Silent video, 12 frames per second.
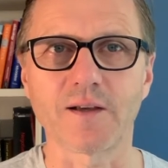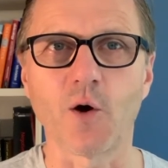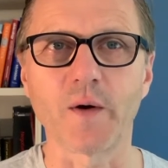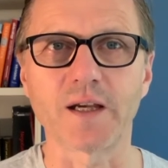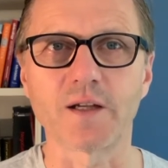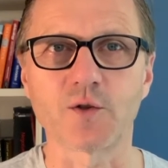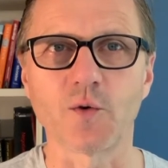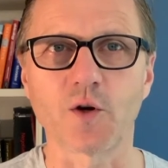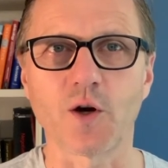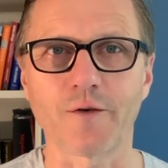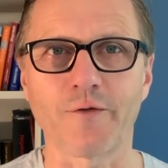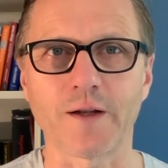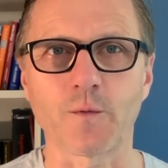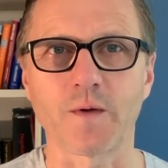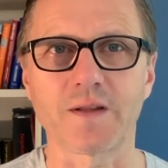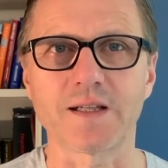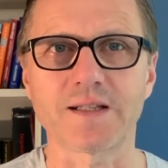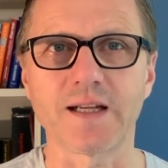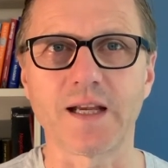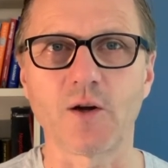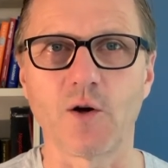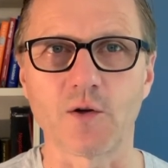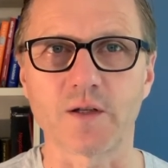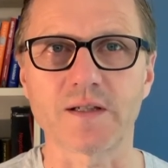going into a conflict with their
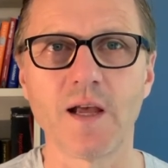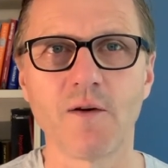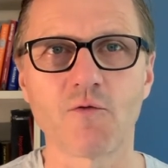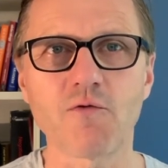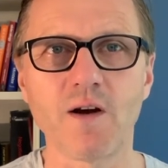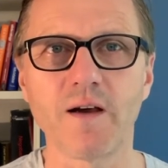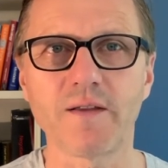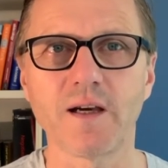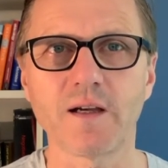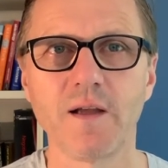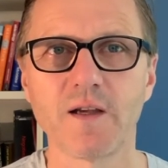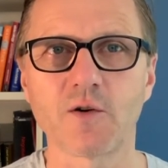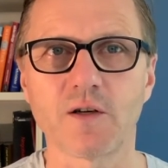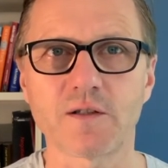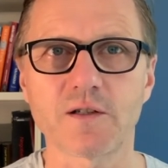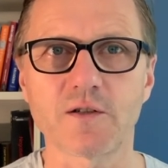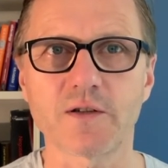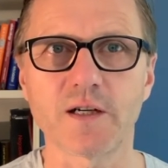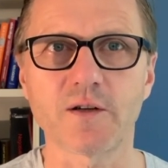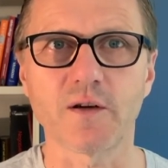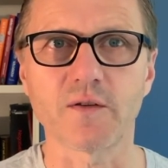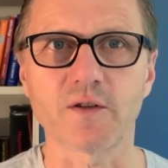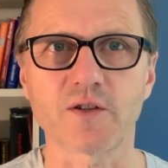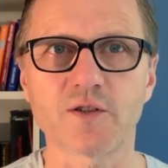stakeholders. Rather concentrate
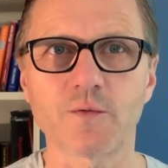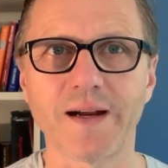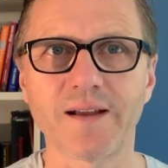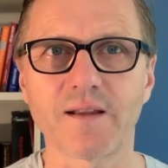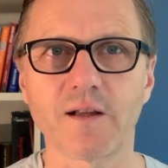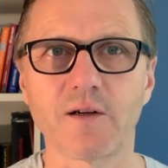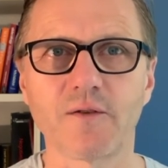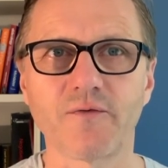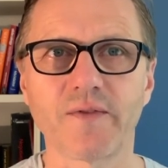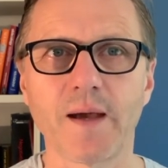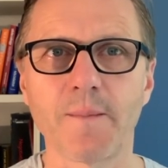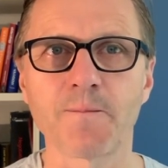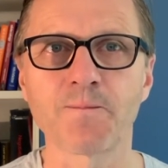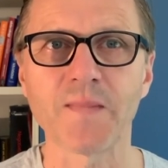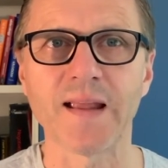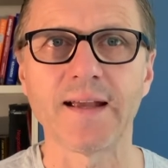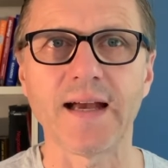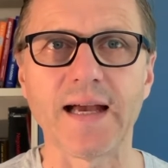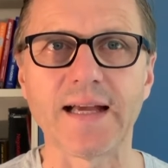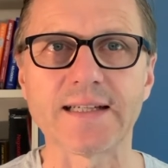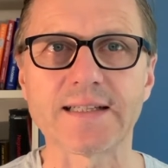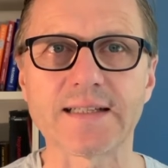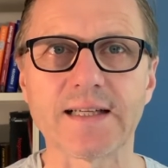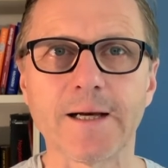on the strength of them
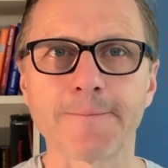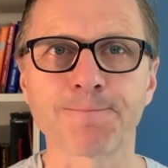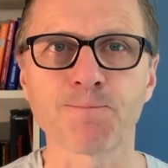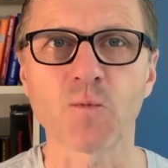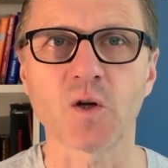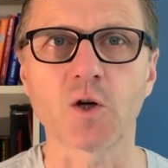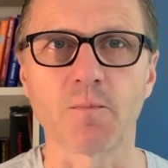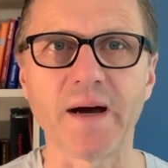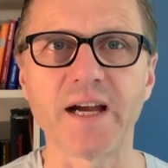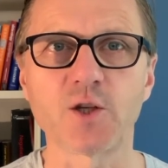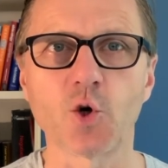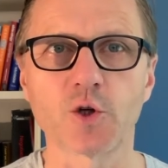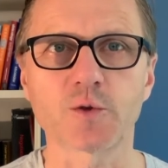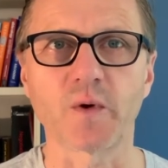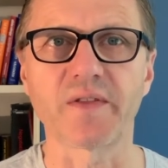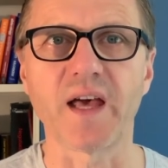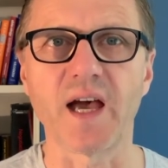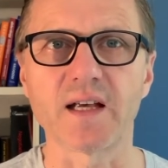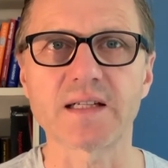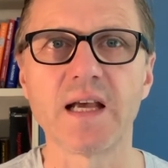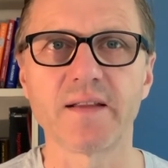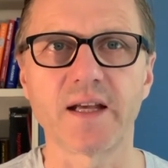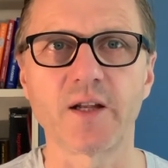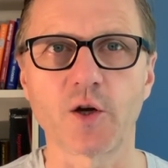and um, combine yours with theirs,
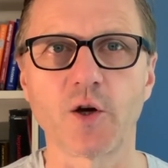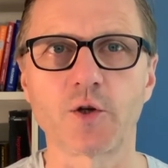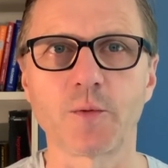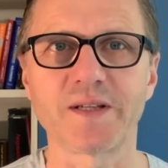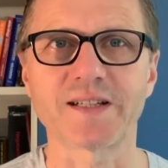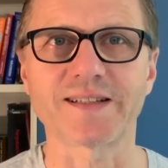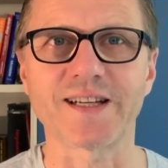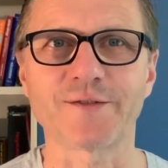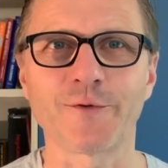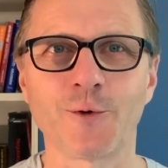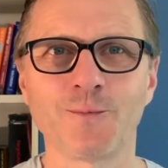then you're going to be successful.